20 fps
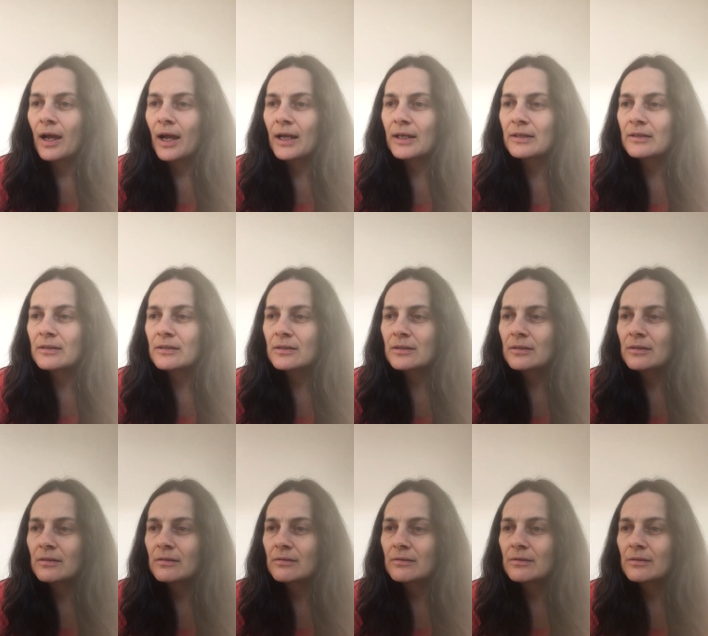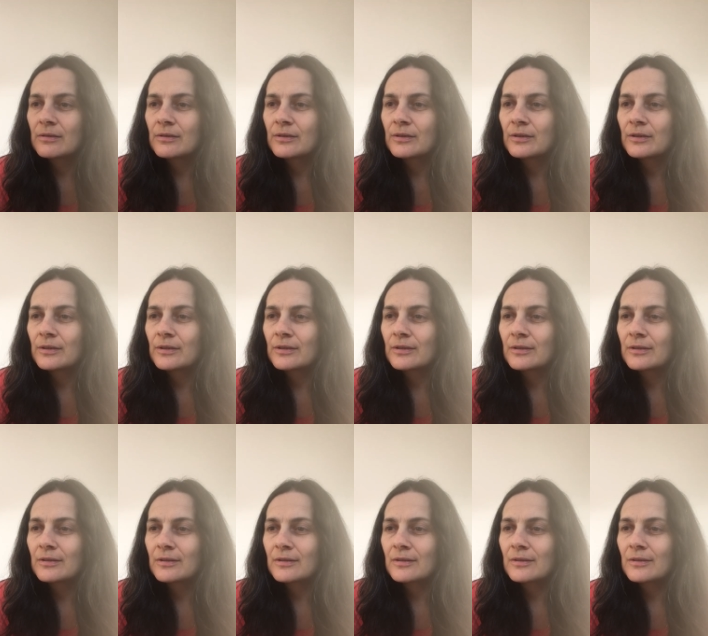And
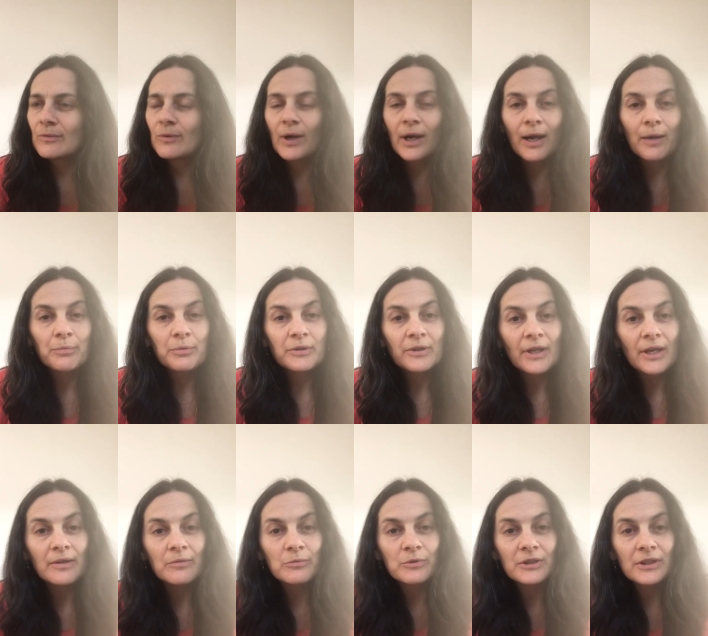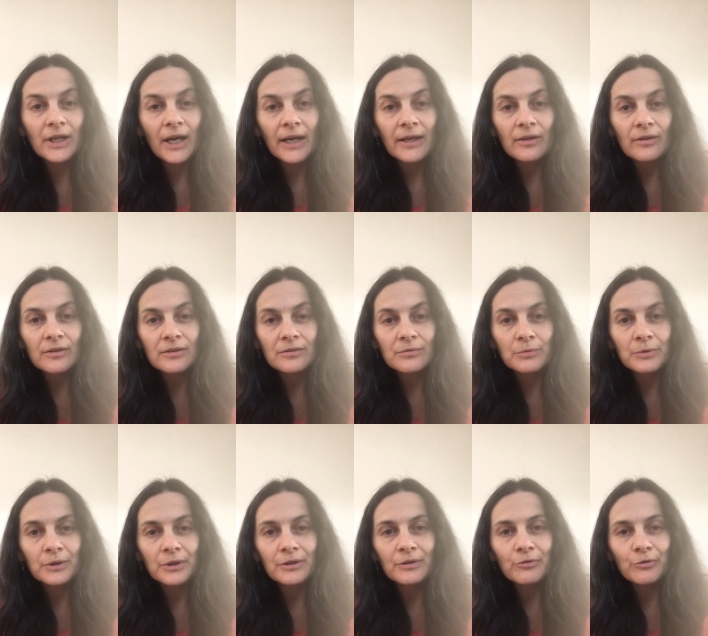what happened then was chaos.
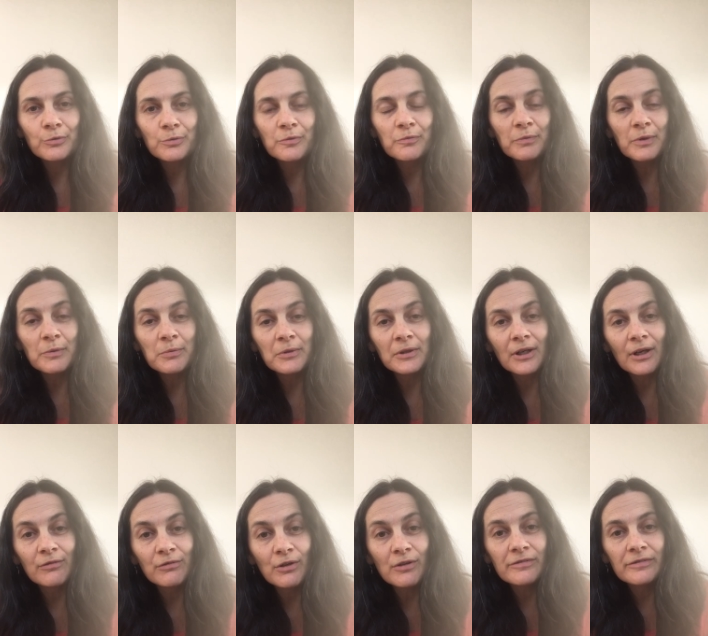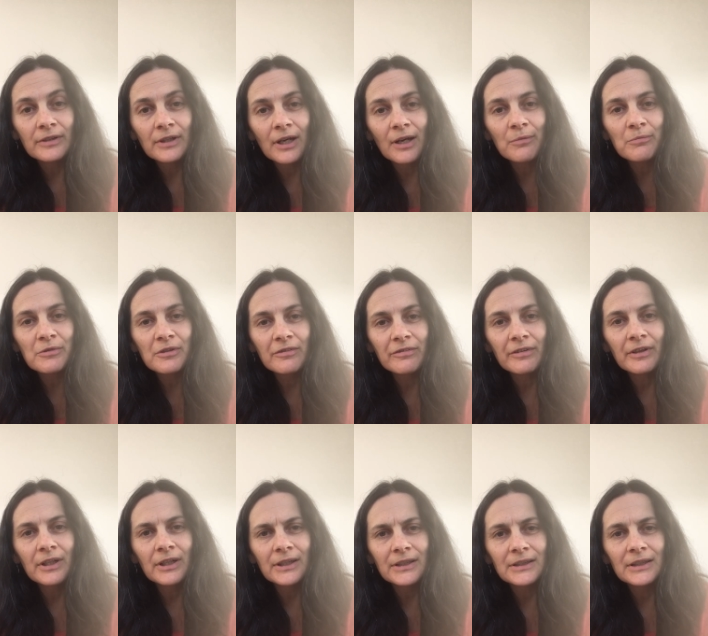We are a group of people that have often come to
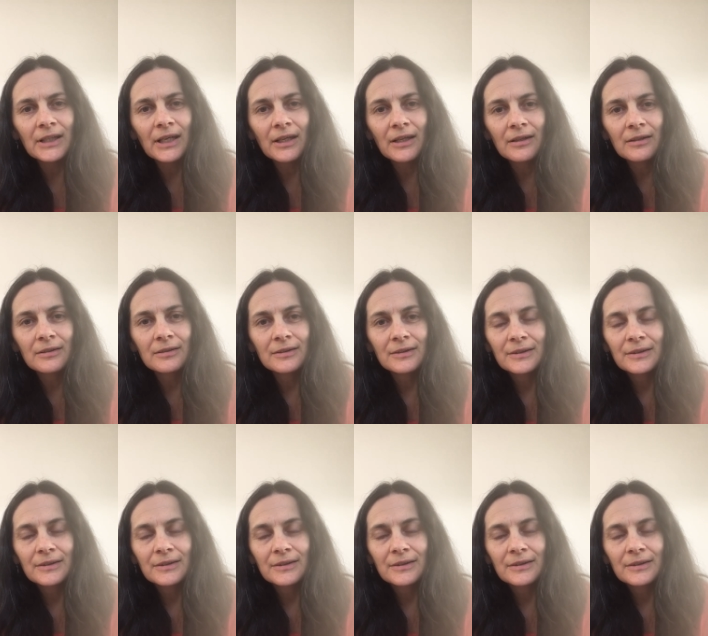fire together.